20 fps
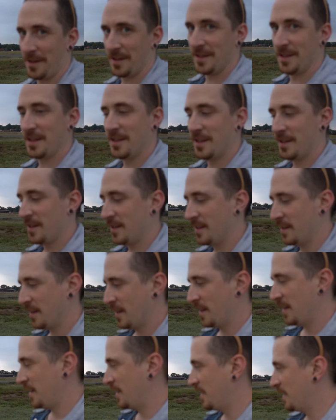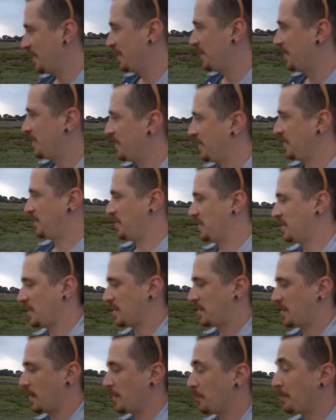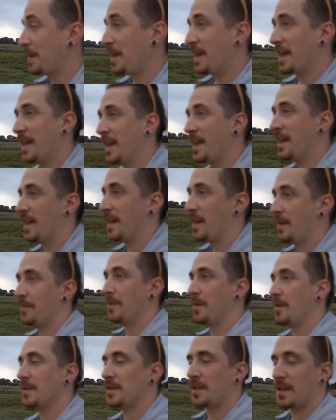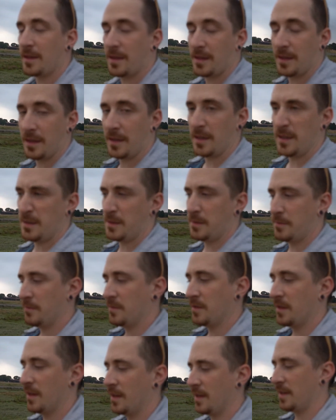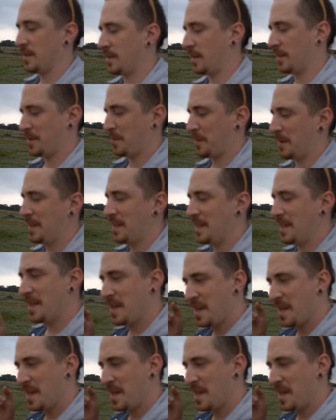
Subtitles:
And she's just like being here, even though it's like 30, it's like 20,